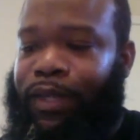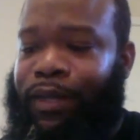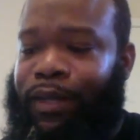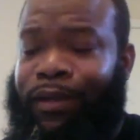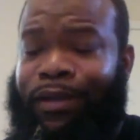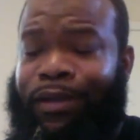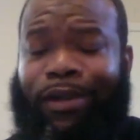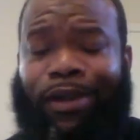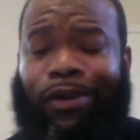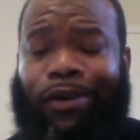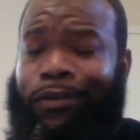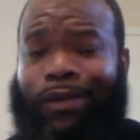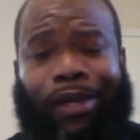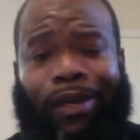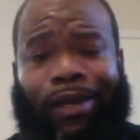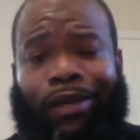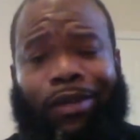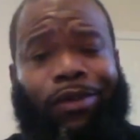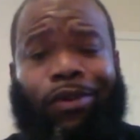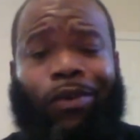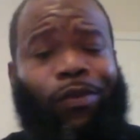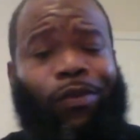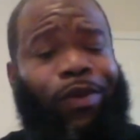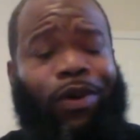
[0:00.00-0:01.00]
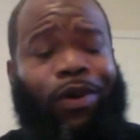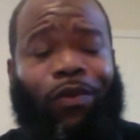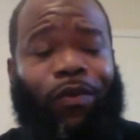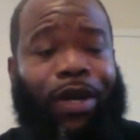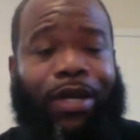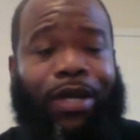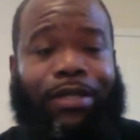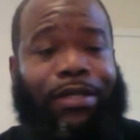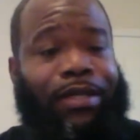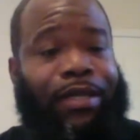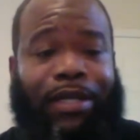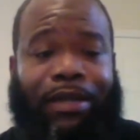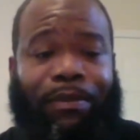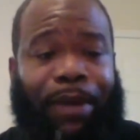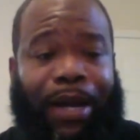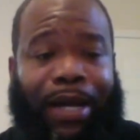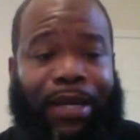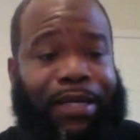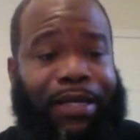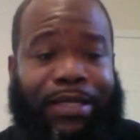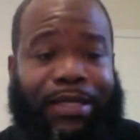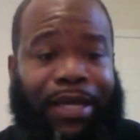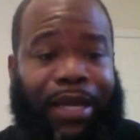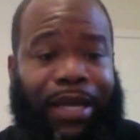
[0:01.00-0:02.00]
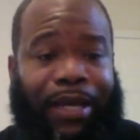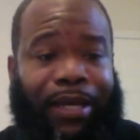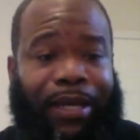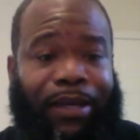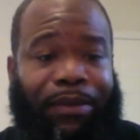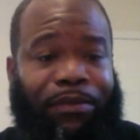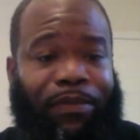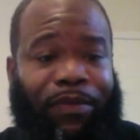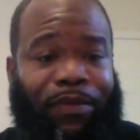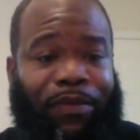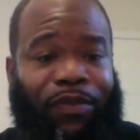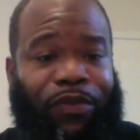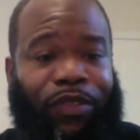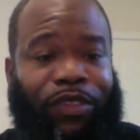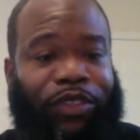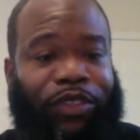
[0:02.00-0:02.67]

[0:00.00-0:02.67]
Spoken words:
you don't want to waste anybody's time, for